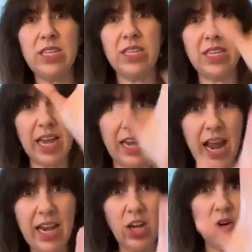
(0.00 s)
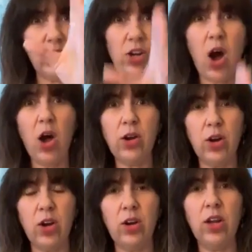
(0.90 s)
of this is like getting your
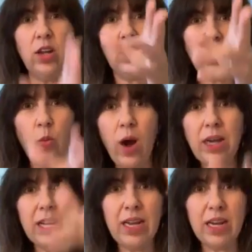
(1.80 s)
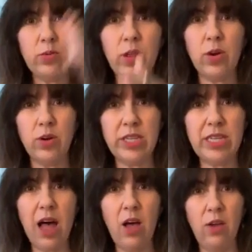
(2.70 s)
daughter one, connect with
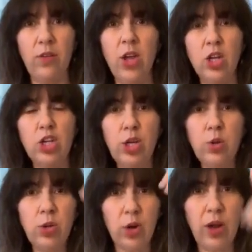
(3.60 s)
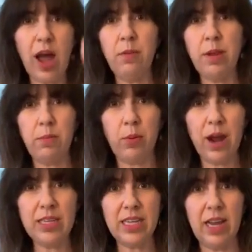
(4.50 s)
herself, two, learn how to be
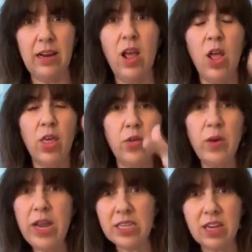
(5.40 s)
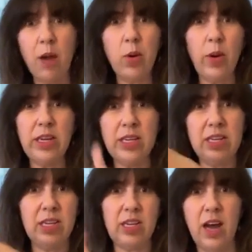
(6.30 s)
present, three, stop going
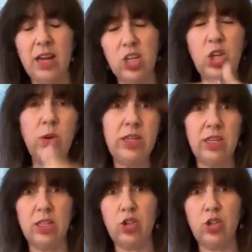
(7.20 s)
to, uh, to a